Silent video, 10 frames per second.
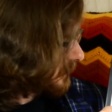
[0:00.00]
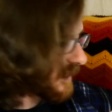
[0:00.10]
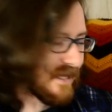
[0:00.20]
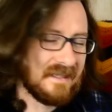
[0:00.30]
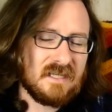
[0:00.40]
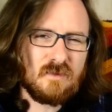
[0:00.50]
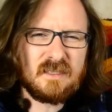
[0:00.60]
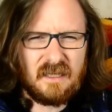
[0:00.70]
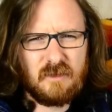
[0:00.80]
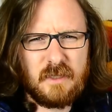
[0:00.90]
And this one's
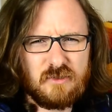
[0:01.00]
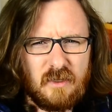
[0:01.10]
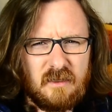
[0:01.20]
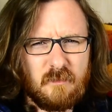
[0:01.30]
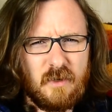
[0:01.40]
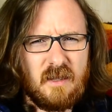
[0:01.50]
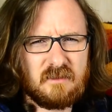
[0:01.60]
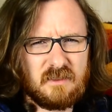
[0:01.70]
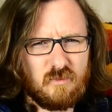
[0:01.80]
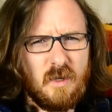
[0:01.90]
a little bit tricky to
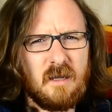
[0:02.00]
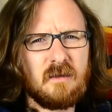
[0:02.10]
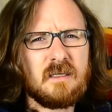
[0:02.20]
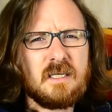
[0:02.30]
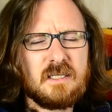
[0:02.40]
pronounce as well,